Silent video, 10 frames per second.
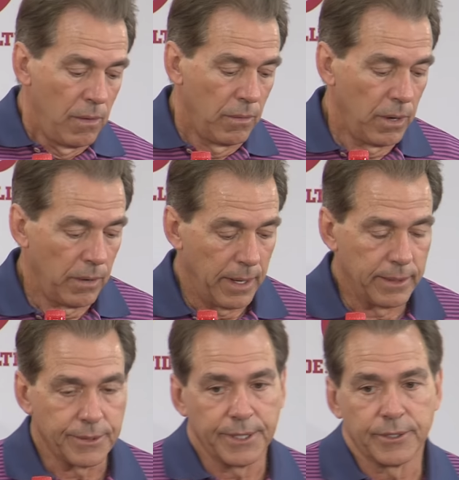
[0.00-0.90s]
Well, I
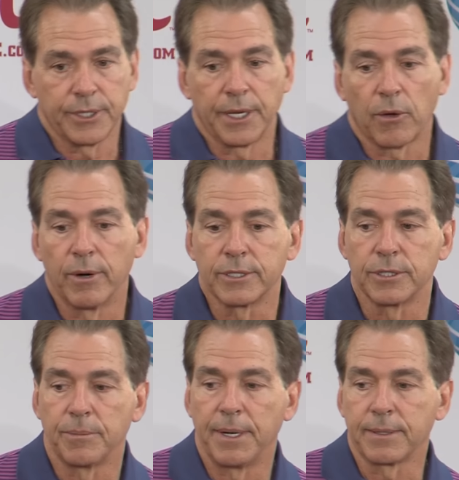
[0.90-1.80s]
don't think there's any
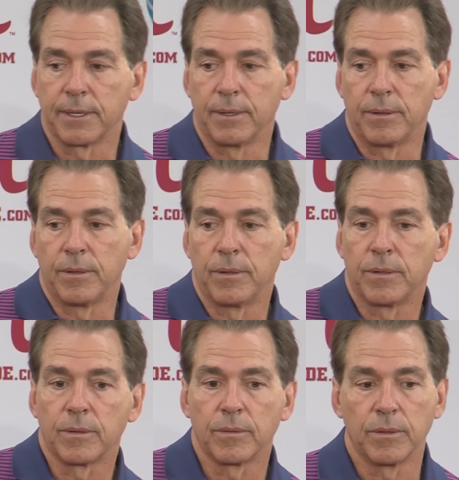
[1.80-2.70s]
question about the
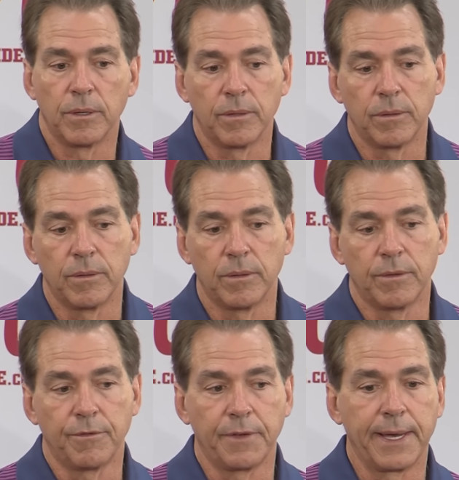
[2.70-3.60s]

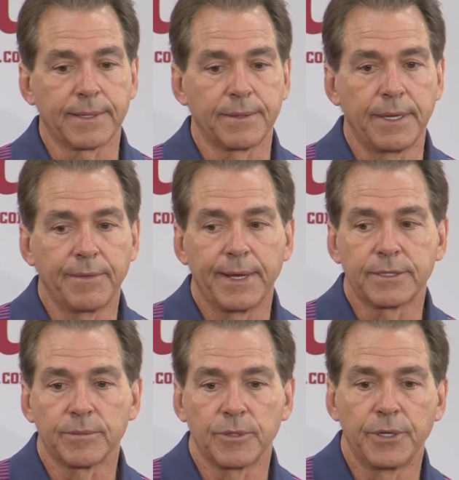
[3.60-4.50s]
fact that they've got
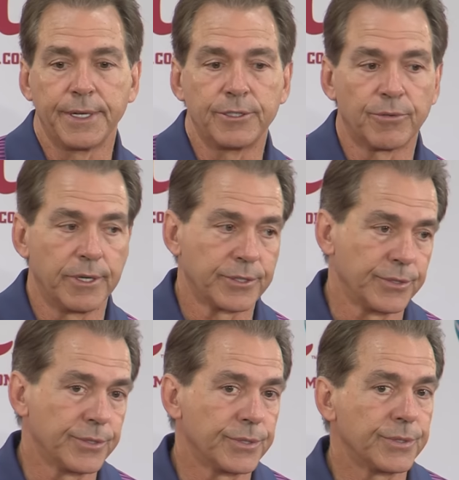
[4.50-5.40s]
some good edge
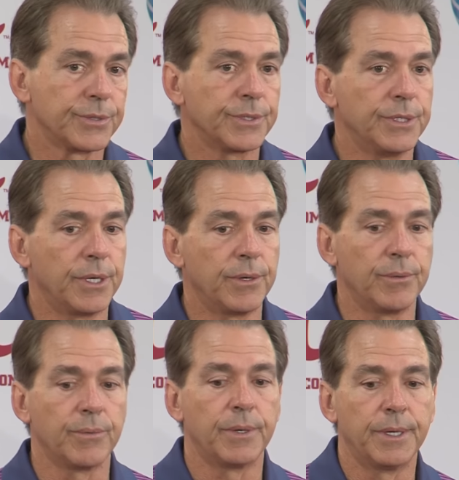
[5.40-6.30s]
rushers. You
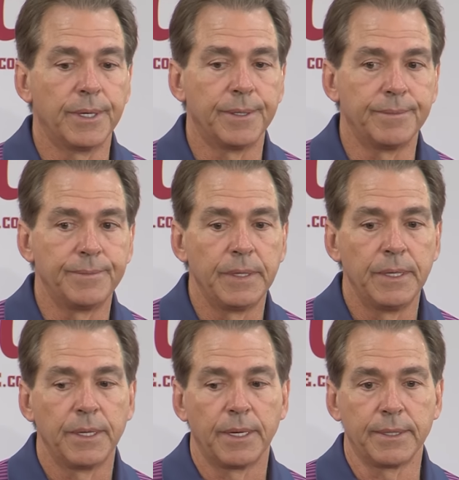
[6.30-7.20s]
know,
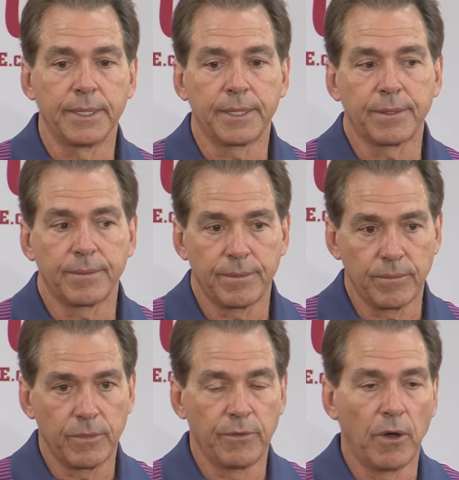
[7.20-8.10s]
I think
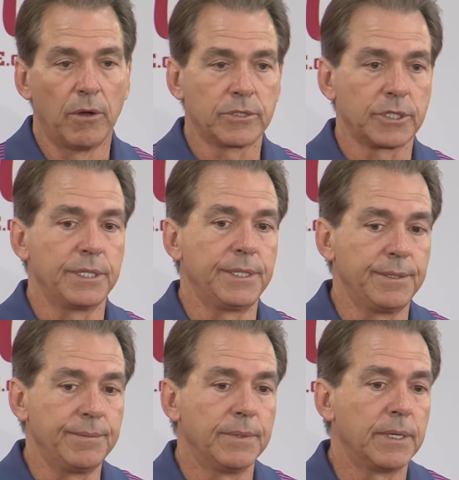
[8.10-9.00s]
we've all
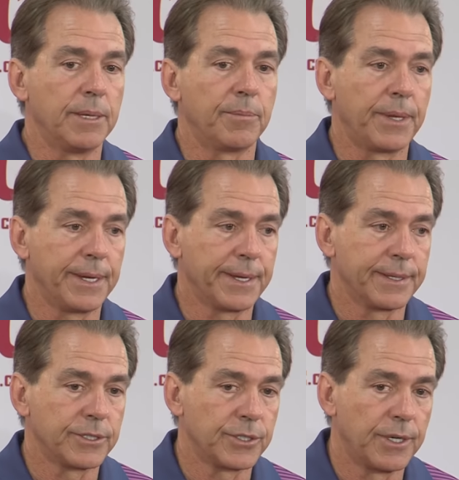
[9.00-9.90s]
seen and played
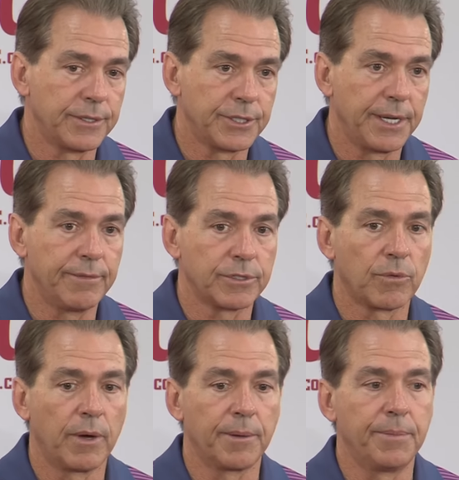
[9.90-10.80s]
against John Chavis
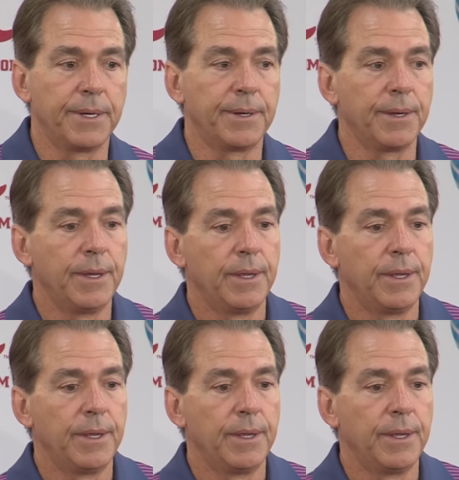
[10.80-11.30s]
quite a bit